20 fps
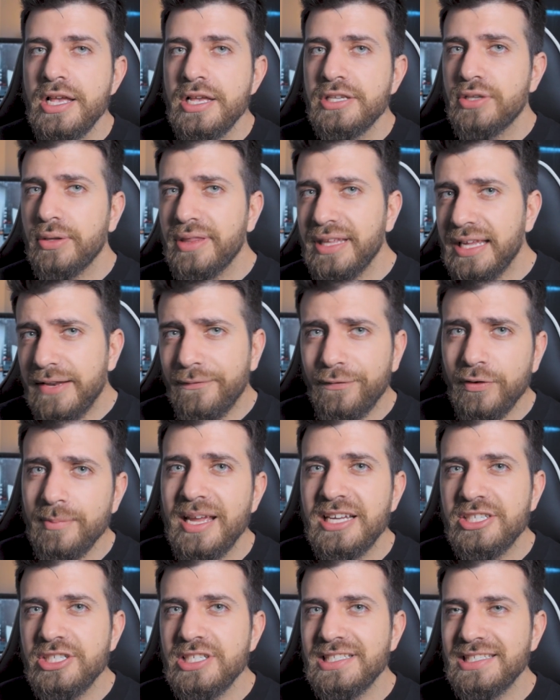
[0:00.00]
So the
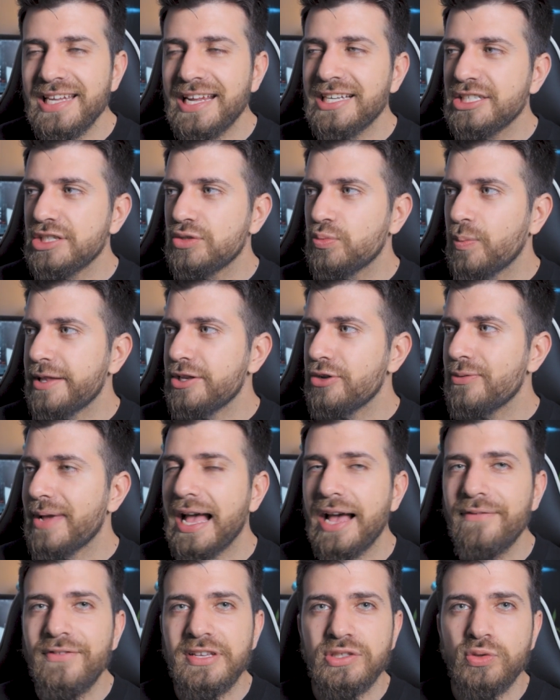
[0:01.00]
information stage is when you
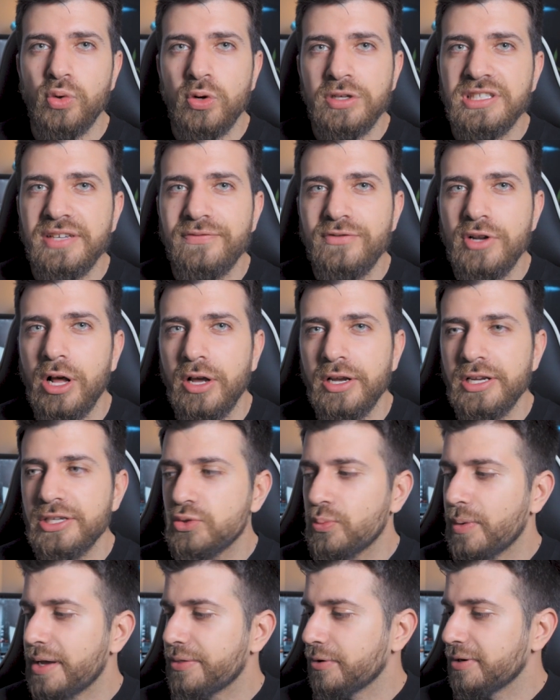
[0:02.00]
have a source of
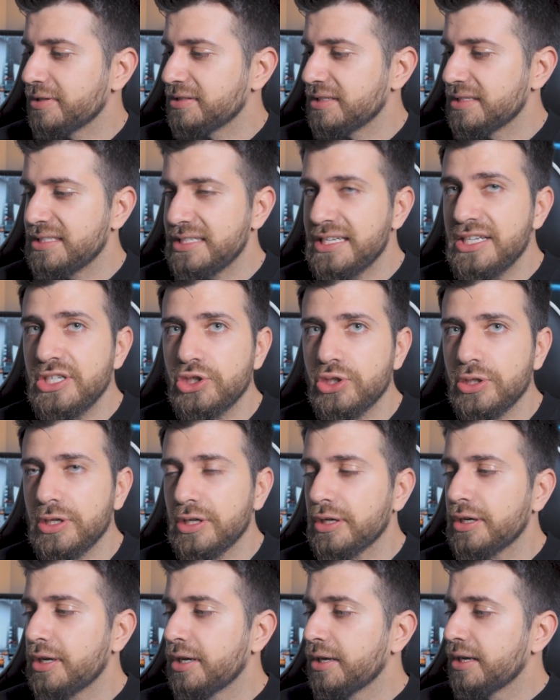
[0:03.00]
knowledge, whether it's a
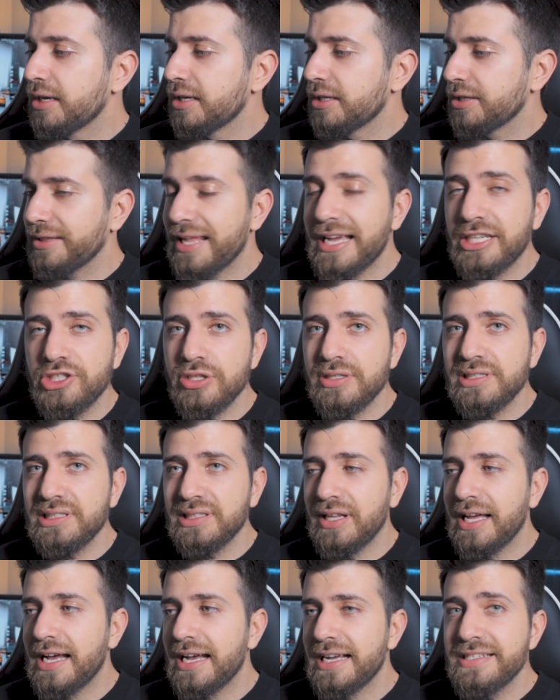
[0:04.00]
teacher, lecture
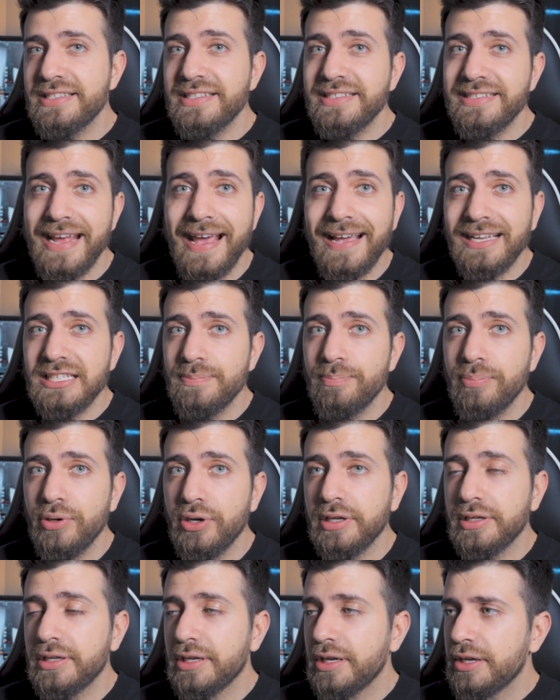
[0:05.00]
slides,
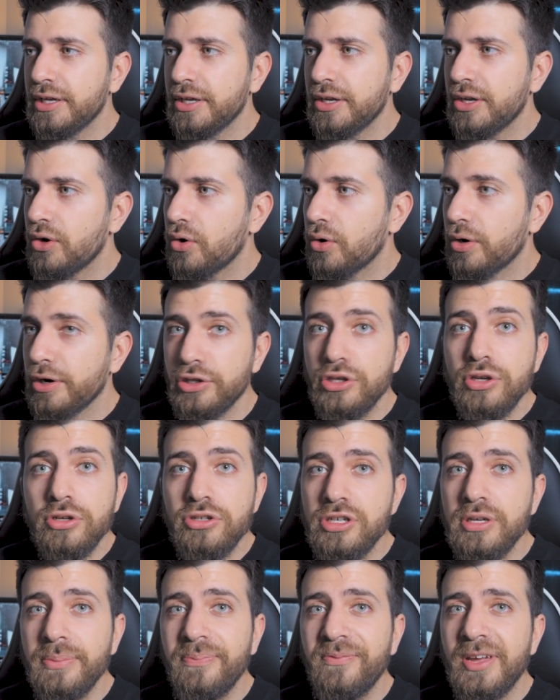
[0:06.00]
textbook, or a
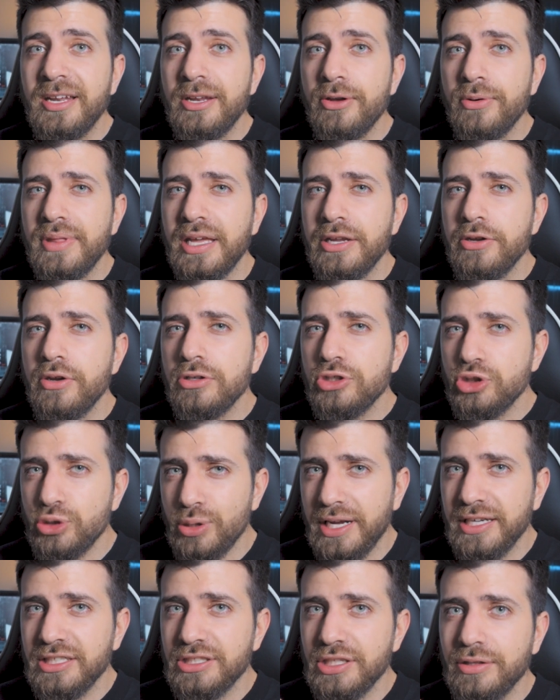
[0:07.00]
YouTube video that you're
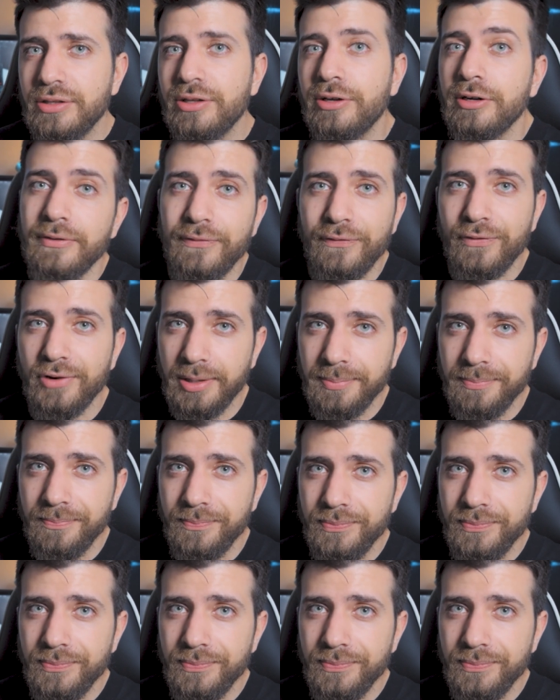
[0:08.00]
trying to learn from.